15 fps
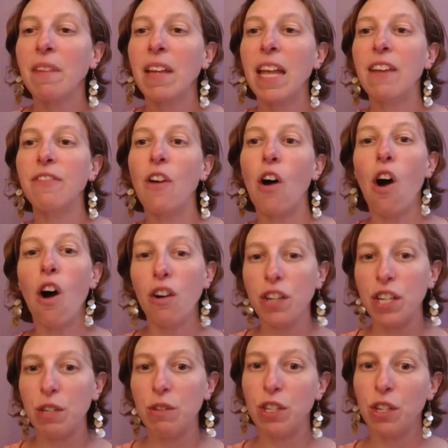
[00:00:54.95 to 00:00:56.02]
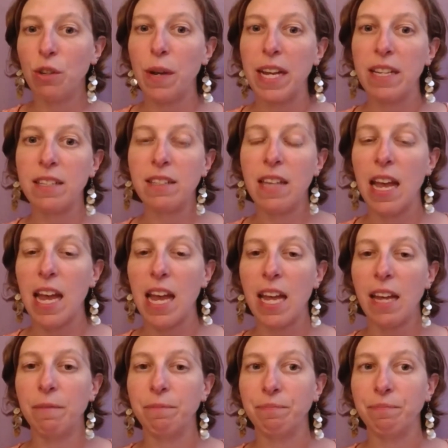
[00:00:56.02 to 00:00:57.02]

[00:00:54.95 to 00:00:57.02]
if all you do is say,